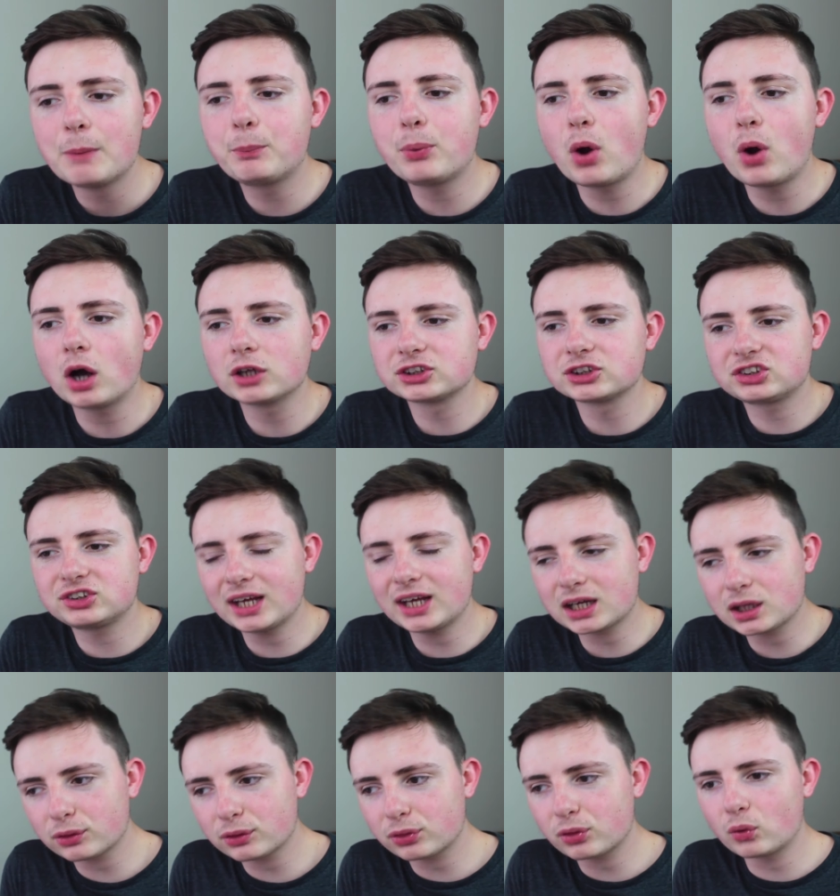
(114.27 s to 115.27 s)
But on
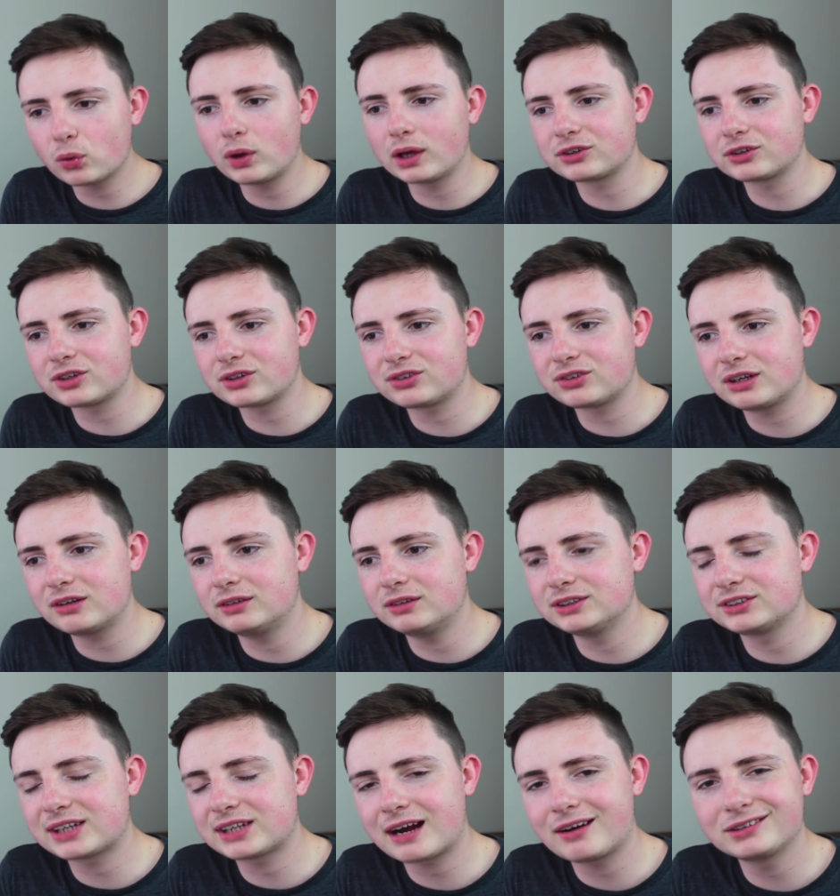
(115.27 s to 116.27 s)
second thought, as the
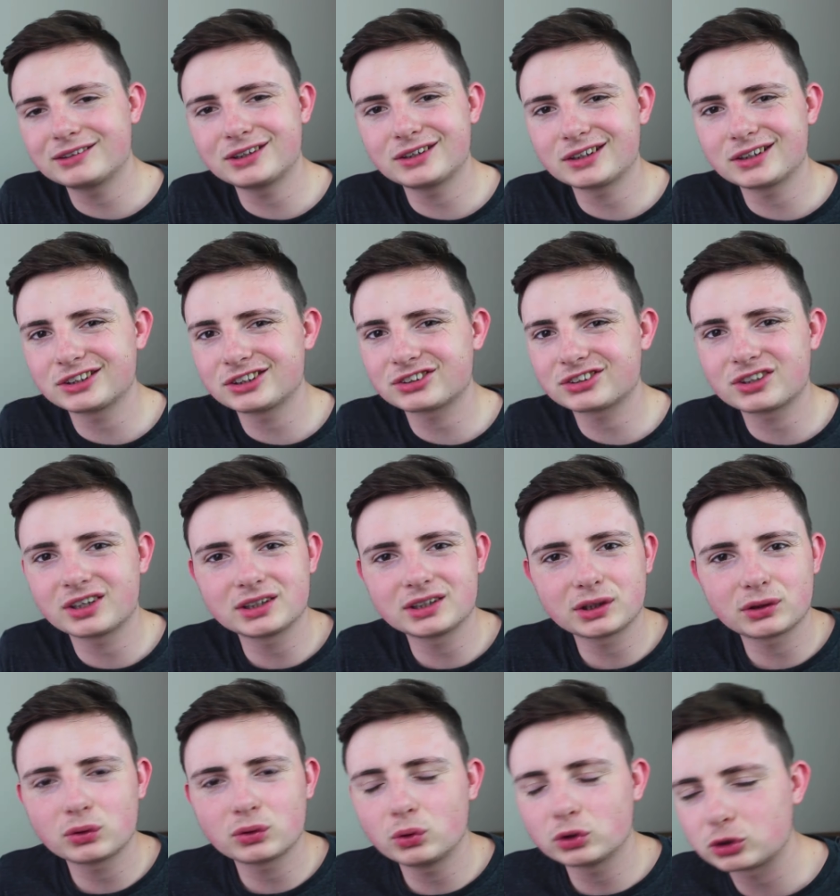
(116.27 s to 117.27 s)
series carried on, I just kind
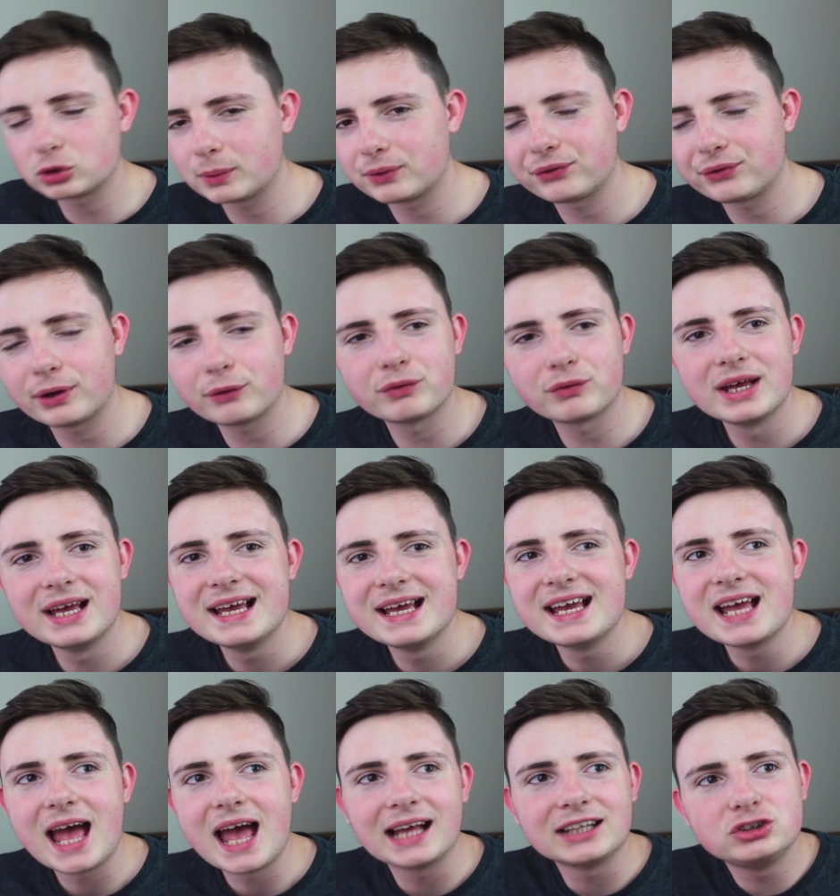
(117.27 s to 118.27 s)
of thought to myself,
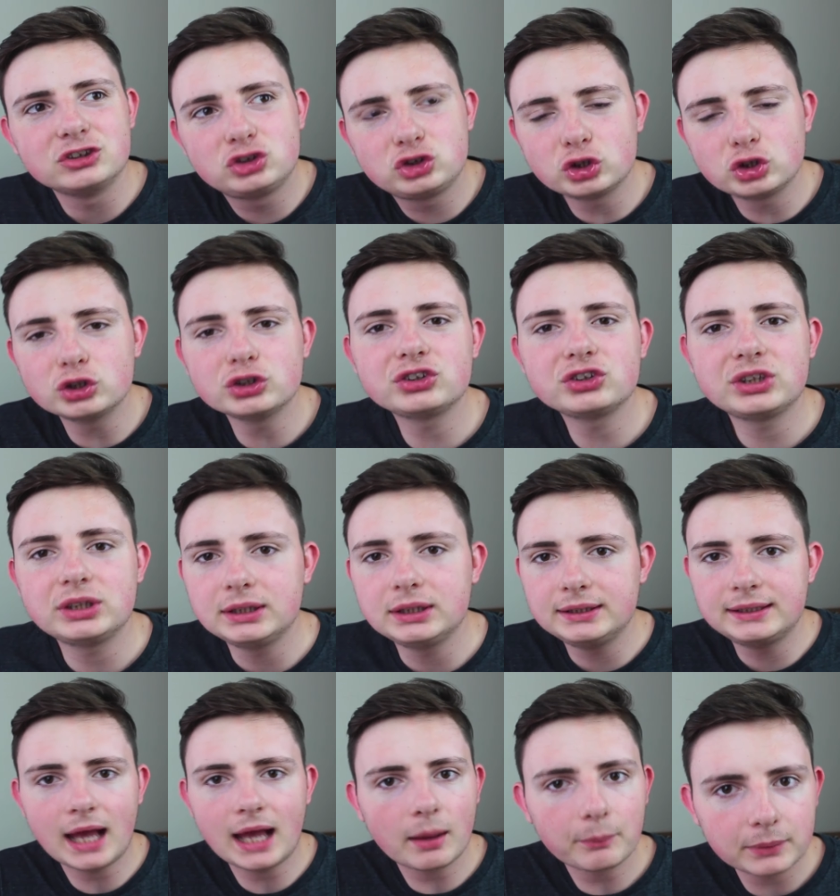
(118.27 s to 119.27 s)
does
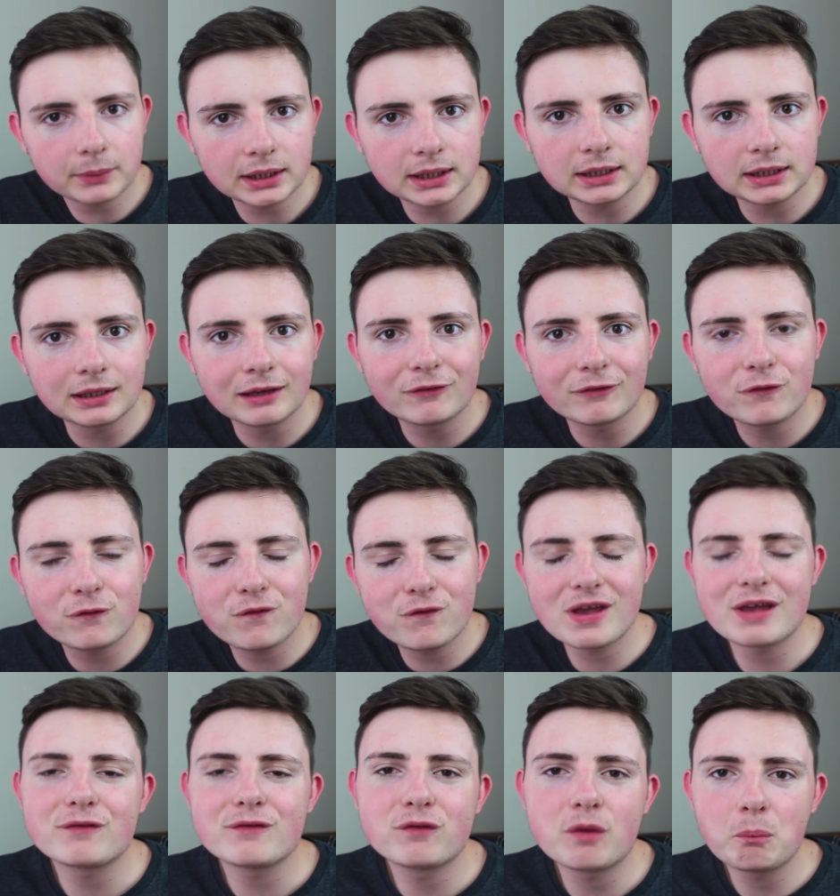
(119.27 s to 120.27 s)
Yami
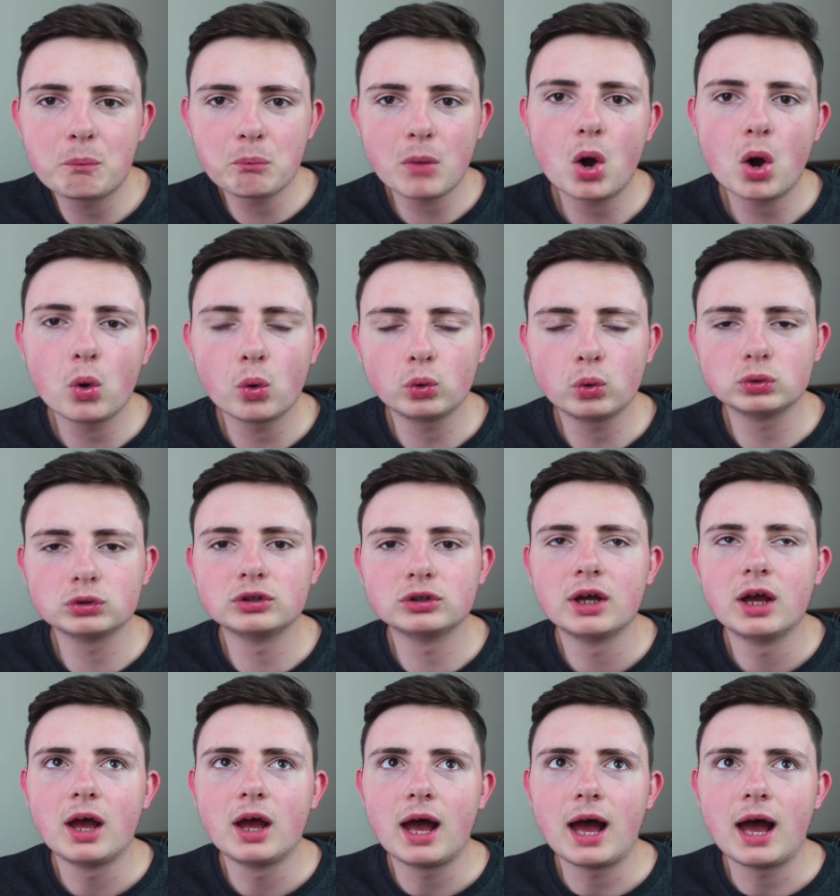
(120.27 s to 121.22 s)
fit the mould